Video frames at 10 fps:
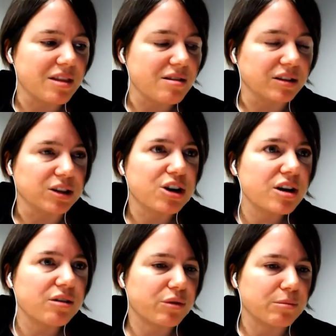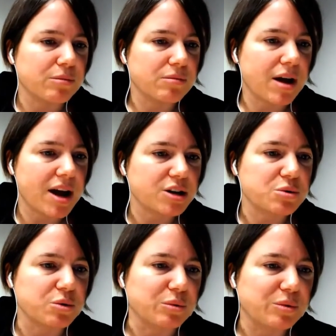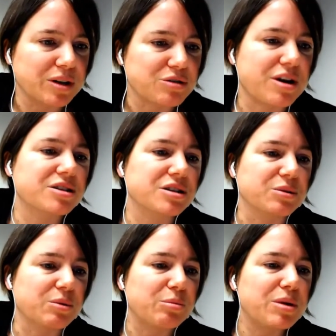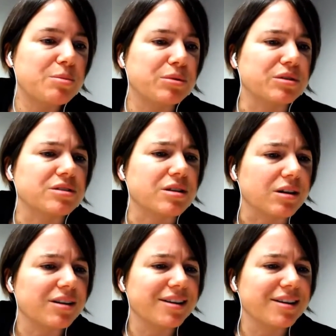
learning from actual interactions with people is an